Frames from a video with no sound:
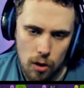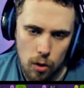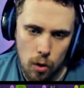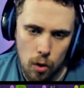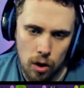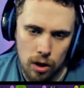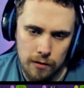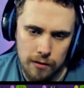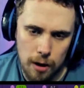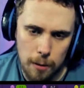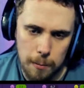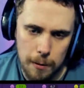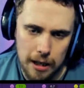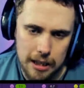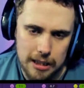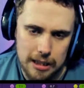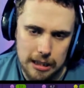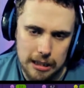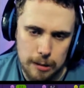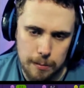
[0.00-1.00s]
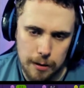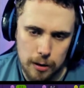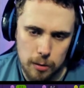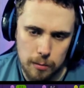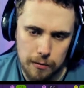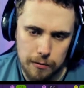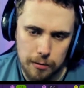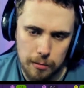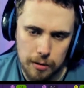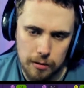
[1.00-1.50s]
All of our play seems to be
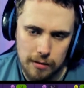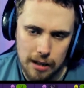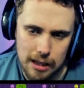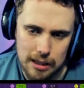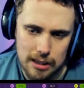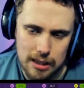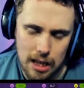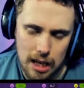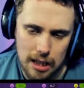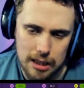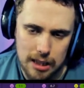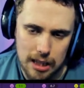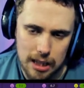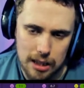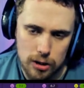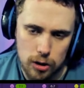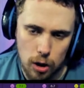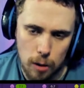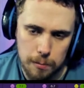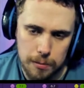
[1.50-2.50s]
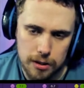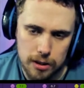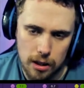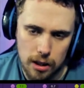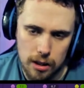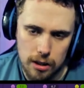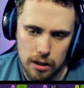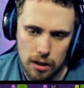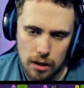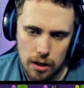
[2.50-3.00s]
coming from the right-hand side here.
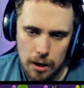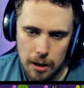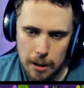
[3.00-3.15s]
Dobson,